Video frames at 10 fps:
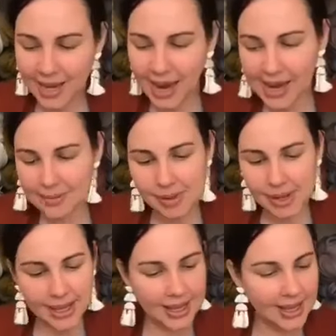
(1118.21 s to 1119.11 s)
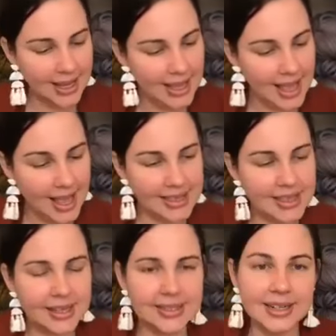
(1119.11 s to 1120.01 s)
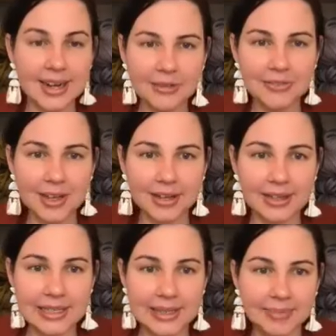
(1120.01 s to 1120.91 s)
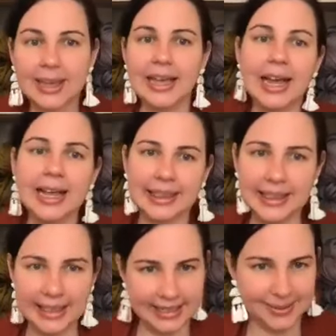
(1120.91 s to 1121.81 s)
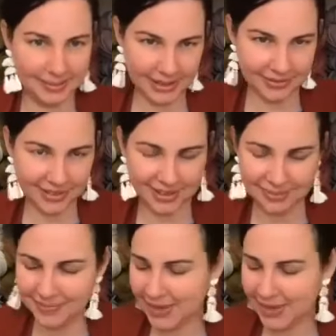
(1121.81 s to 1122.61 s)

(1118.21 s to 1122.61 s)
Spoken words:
And there's enough yarn to make at least one of them.